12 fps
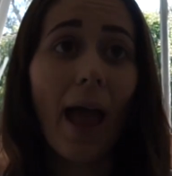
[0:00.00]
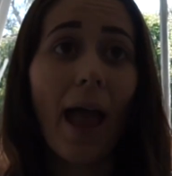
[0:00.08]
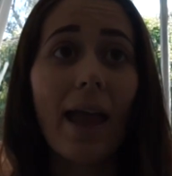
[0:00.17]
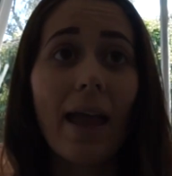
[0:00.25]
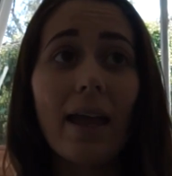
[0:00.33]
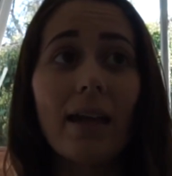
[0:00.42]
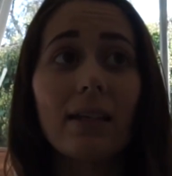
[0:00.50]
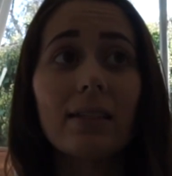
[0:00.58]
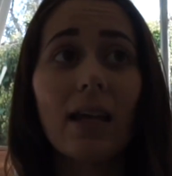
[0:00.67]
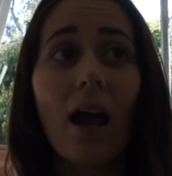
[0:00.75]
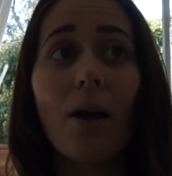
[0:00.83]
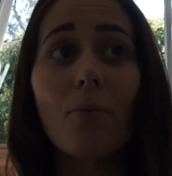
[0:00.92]
And
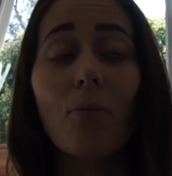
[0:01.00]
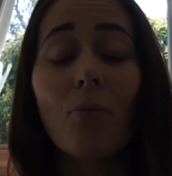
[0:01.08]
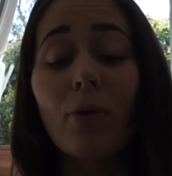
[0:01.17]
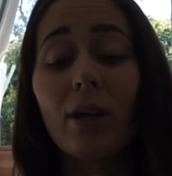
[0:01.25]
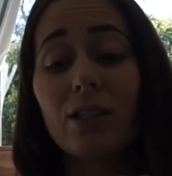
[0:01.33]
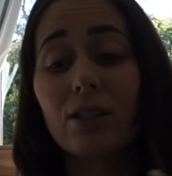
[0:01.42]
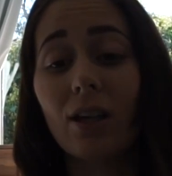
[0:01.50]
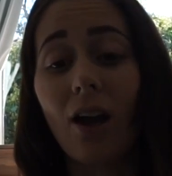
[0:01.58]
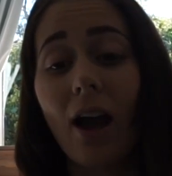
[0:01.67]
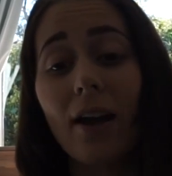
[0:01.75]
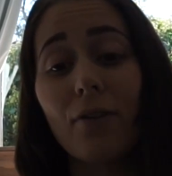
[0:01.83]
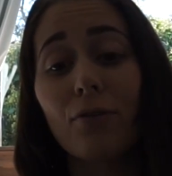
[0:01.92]
we just
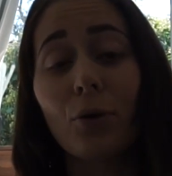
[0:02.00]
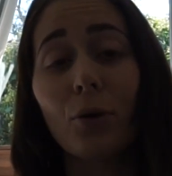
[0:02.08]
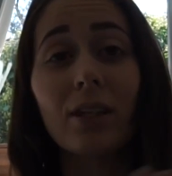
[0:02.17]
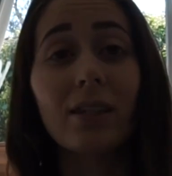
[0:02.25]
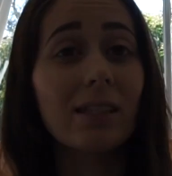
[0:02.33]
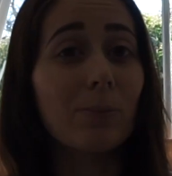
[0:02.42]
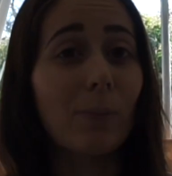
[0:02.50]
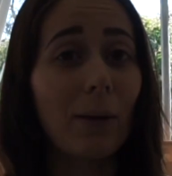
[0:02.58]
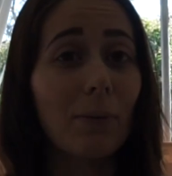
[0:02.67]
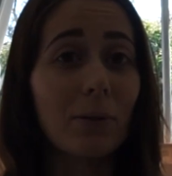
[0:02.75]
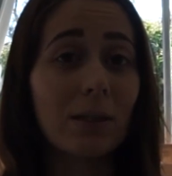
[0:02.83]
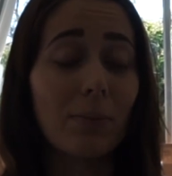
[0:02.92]
kind of thought that this
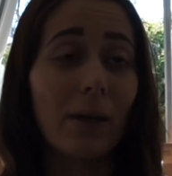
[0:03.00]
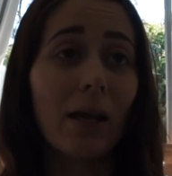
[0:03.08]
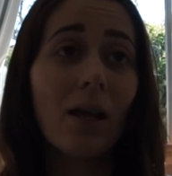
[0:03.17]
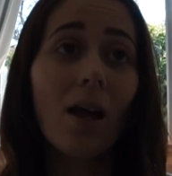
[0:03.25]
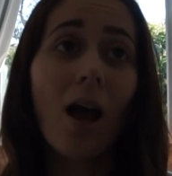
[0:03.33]
baby was a bit